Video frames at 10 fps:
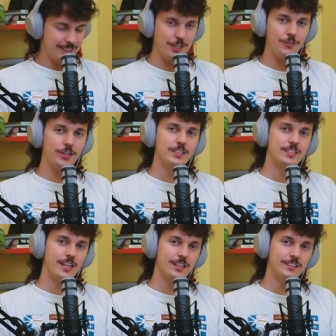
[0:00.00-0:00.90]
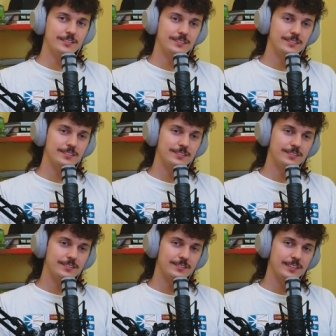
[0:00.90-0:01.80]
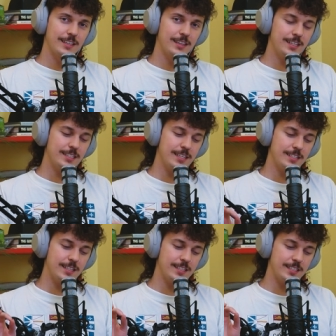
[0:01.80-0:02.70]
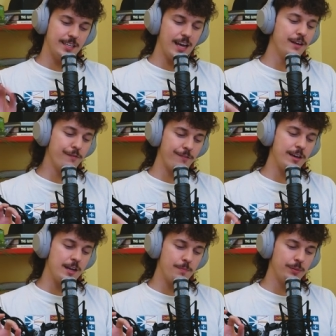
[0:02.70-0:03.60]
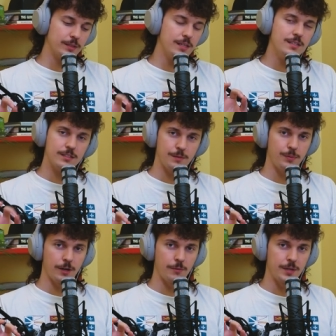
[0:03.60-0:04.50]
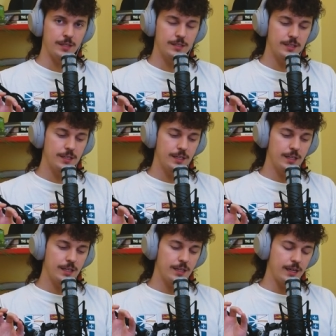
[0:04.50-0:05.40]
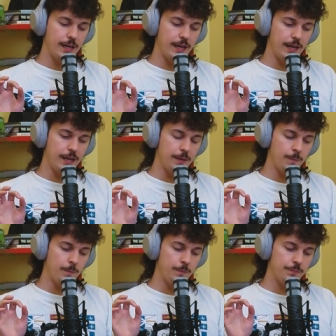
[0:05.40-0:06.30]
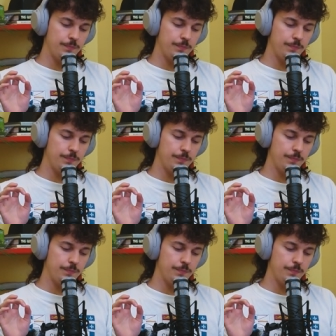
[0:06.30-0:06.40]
So if you couldn't tell, this is the Santa Fe Police Department doing